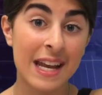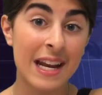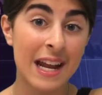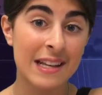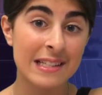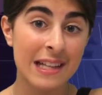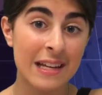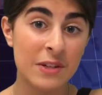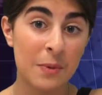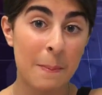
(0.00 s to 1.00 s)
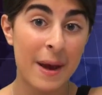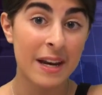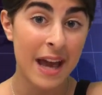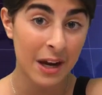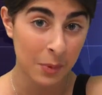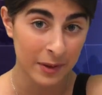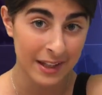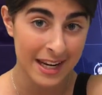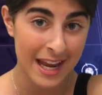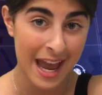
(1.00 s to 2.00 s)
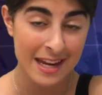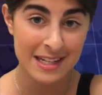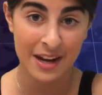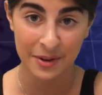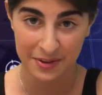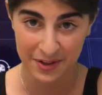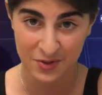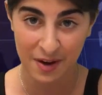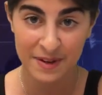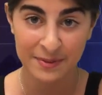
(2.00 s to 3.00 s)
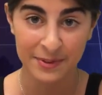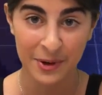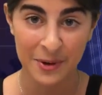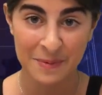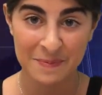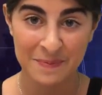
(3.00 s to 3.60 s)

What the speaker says: and it has led to a better air quality and a healthier traffic flow.